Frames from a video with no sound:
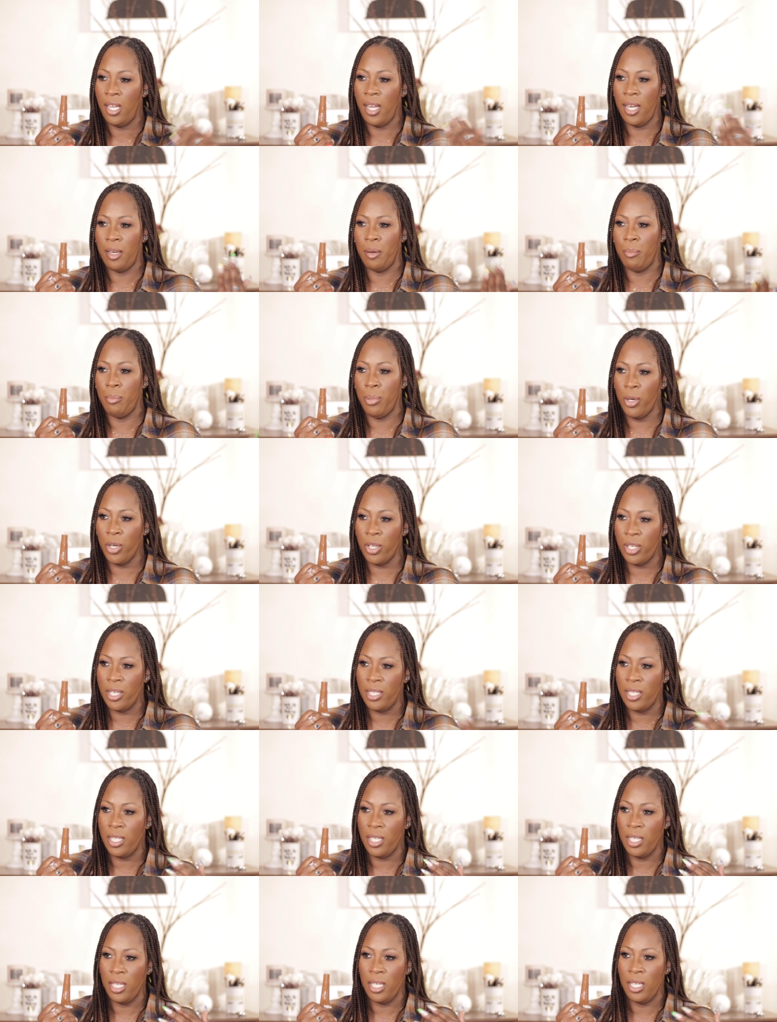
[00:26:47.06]
like a
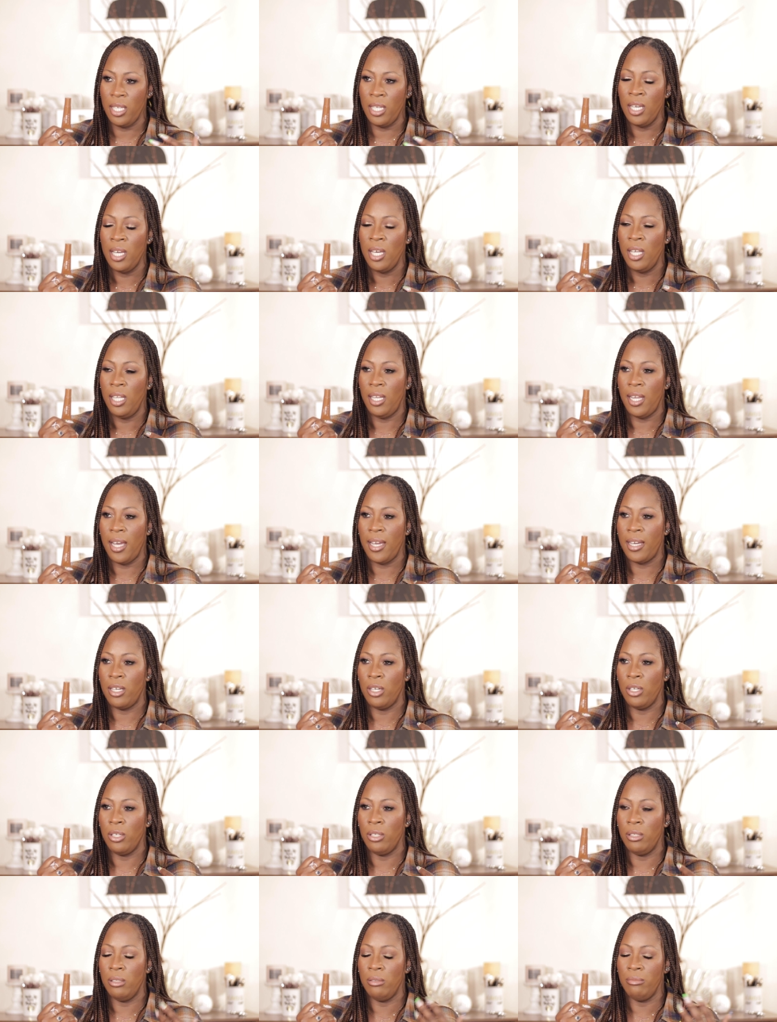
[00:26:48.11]
burgundy, like
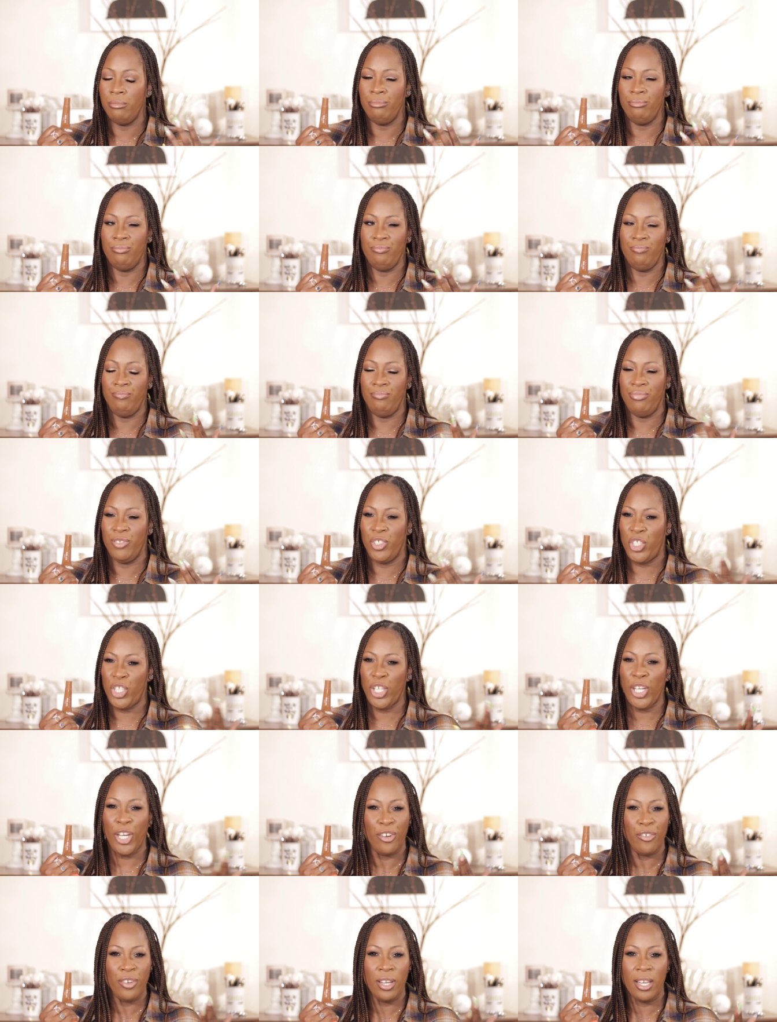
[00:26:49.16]
a
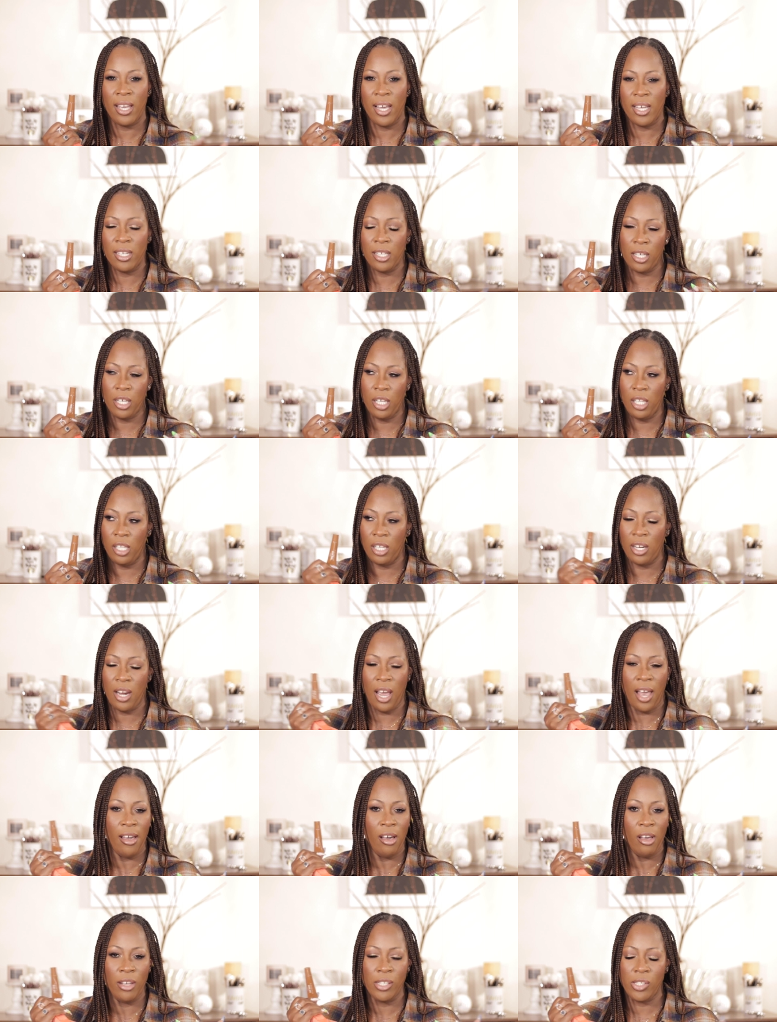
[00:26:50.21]
cherry kind of color.
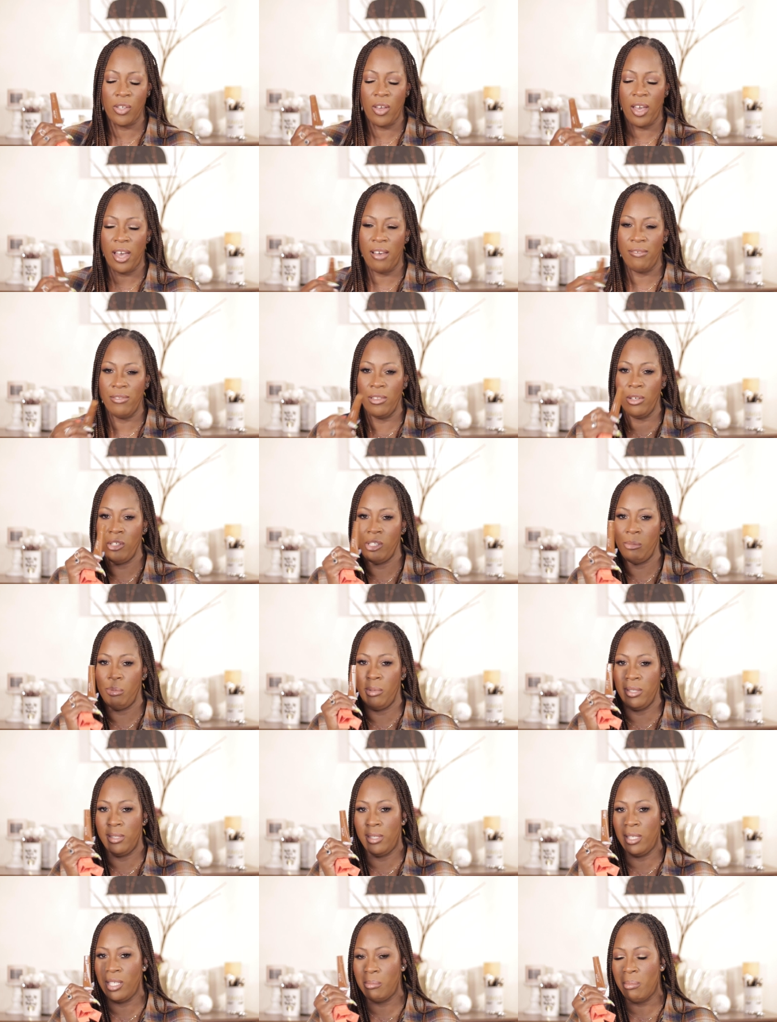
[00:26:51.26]
I also have those,
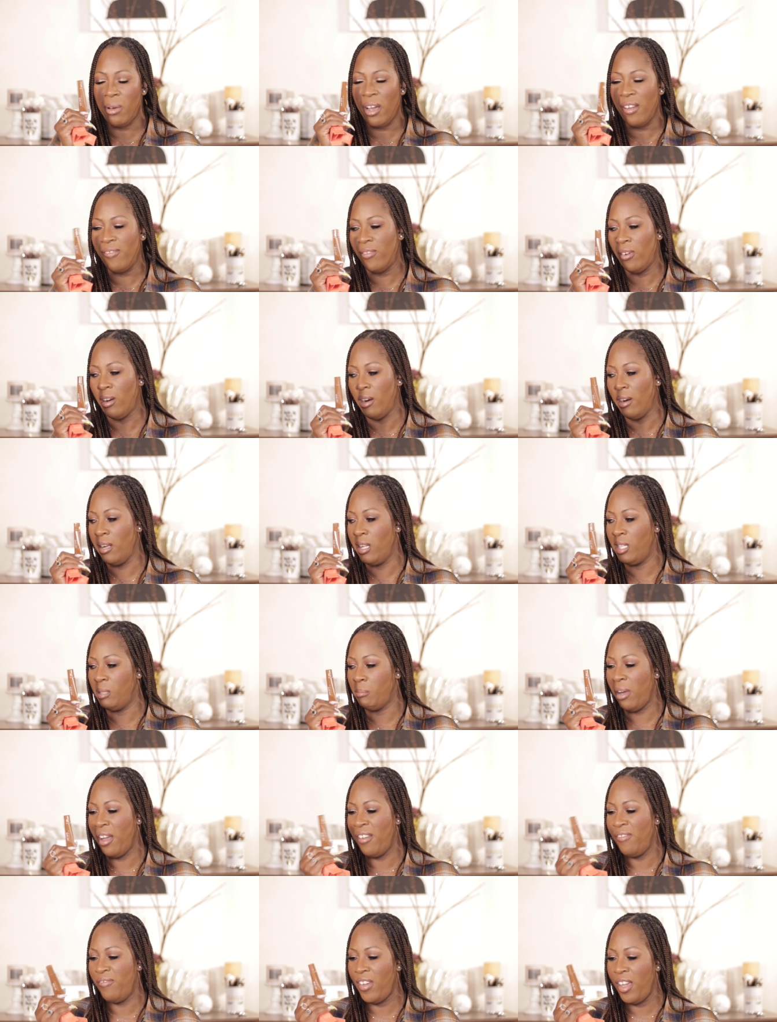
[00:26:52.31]
but this by far is
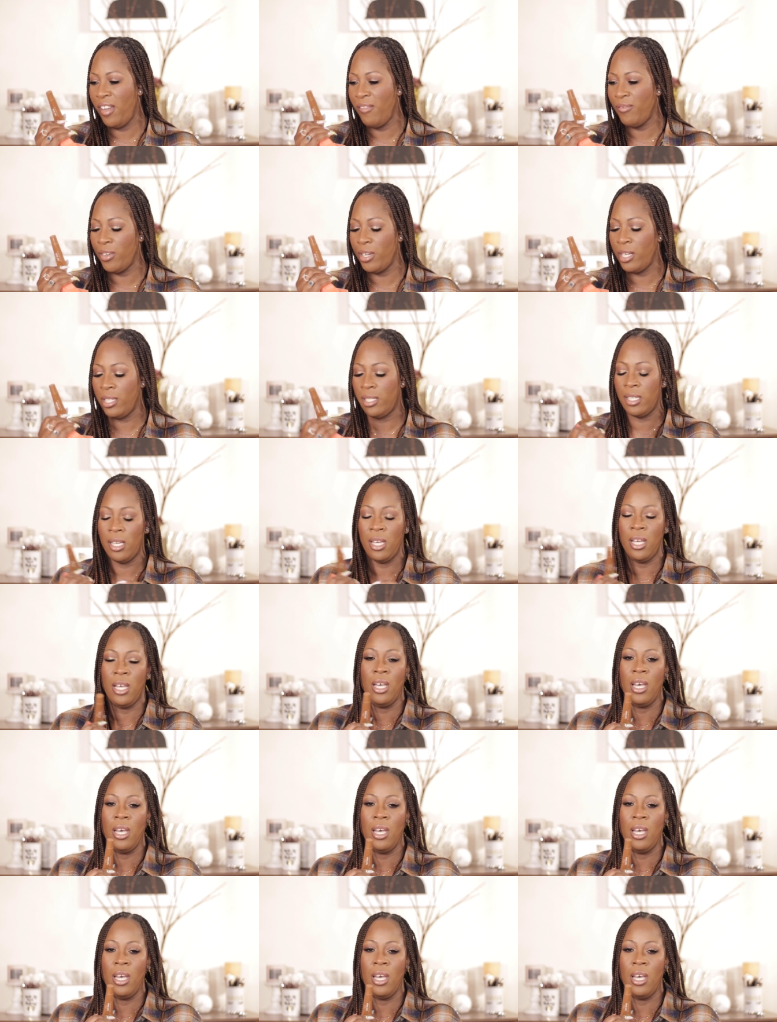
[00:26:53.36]
my favorite.